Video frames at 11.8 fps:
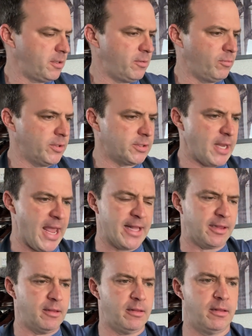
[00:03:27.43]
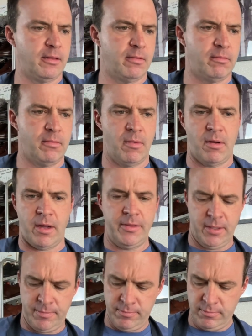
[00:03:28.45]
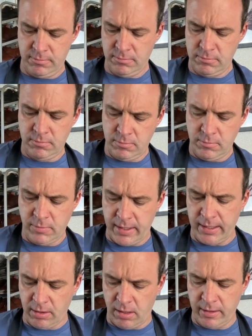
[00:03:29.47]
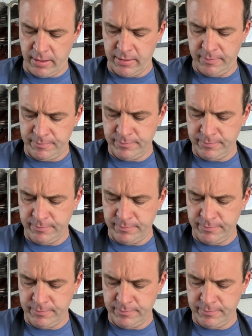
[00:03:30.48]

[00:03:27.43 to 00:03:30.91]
was on the, what do they call it, on the